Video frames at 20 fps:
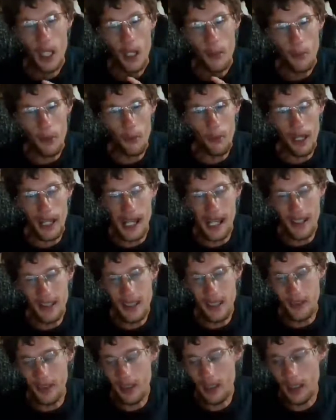But when I
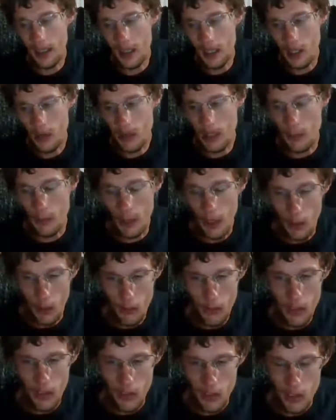accidentally got locked on my
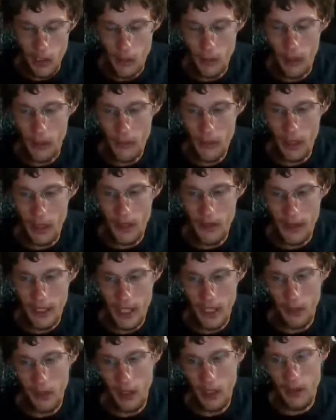old YouTube, I'm trying to
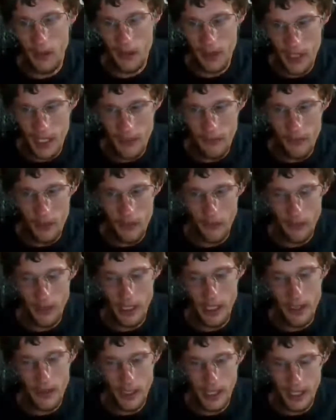download and save what
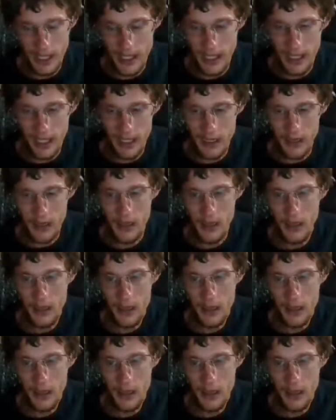videos I can